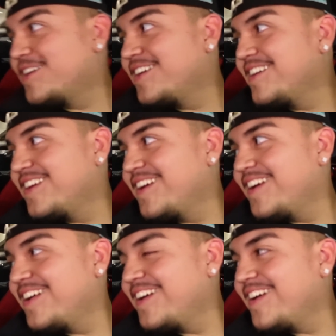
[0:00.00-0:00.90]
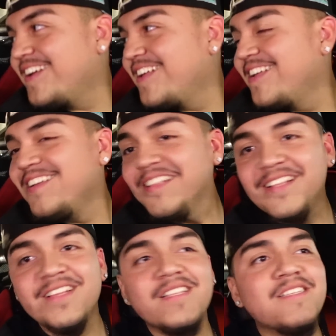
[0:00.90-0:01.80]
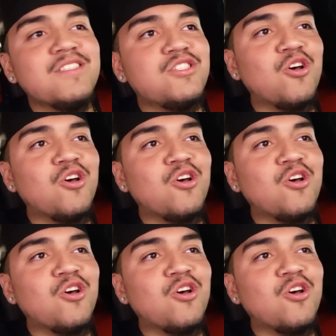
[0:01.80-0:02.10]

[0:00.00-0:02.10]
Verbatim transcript: I know, we're like the only people that know.